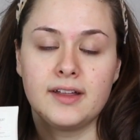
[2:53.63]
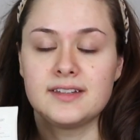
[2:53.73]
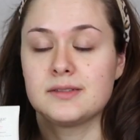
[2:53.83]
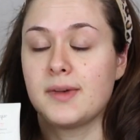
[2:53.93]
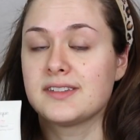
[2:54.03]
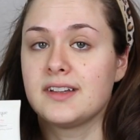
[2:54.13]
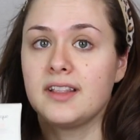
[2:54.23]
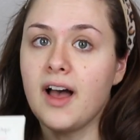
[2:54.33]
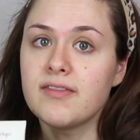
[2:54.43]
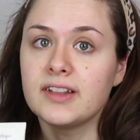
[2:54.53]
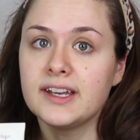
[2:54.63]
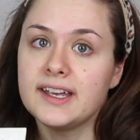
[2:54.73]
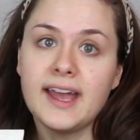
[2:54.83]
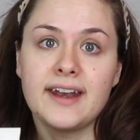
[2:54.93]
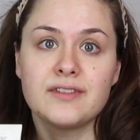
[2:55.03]
It smells
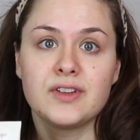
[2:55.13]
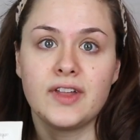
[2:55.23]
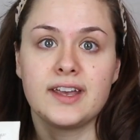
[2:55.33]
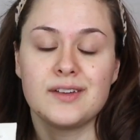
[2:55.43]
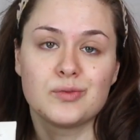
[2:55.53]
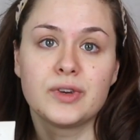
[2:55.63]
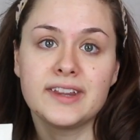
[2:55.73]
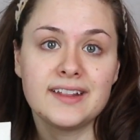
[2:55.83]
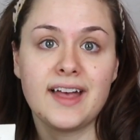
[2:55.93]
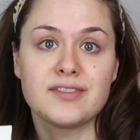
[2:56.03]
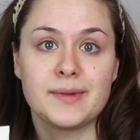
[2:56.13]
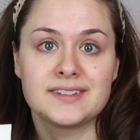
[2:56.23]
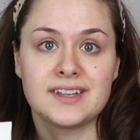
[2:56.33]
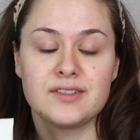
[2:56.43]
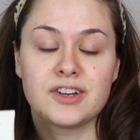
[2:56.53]
lovely, and I feel like it really left my
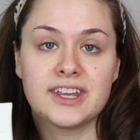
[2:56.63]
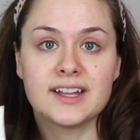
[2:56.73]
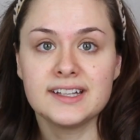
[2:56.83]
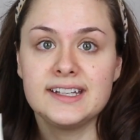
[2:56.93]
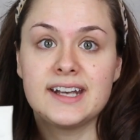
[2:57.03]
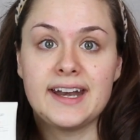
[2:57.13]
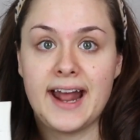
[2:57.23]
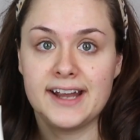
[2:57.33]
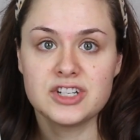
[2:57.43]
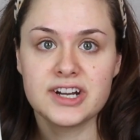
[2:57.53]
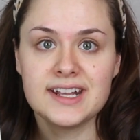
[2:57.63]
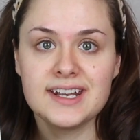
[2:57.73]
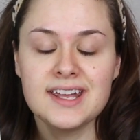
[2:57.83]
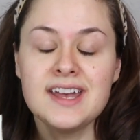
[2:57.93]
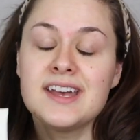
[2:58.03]
skin really clean and
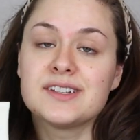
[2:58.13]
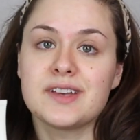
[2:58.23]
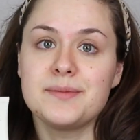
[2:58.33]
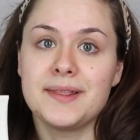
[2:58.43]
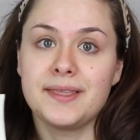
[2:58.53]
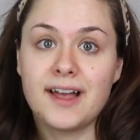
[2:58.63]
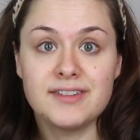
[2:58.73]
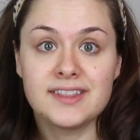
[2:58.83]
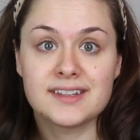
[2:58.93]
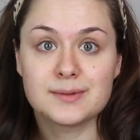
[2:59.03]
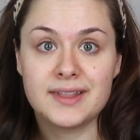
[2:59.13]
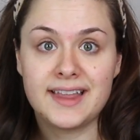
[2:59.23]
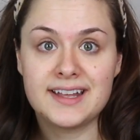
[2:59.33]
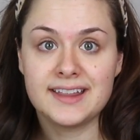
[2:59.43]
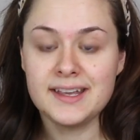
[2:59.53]
hydrated. So I've been loving this one
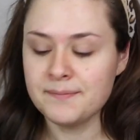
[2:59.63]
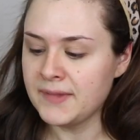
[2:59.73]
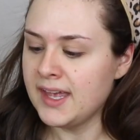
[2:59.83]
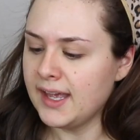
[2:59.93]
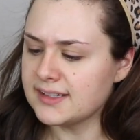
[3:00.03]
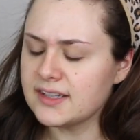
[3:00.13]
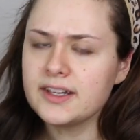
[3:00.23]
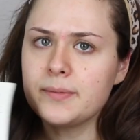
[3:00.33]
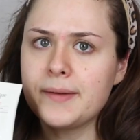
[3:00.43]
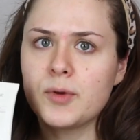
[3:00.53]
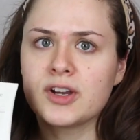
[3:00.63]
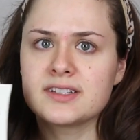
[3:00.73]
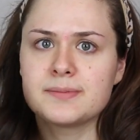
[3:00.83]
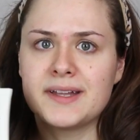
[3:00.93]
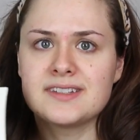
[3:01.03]
lately. It's a little bit more
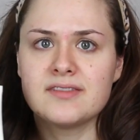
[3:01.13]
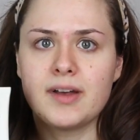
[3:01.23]
expensive.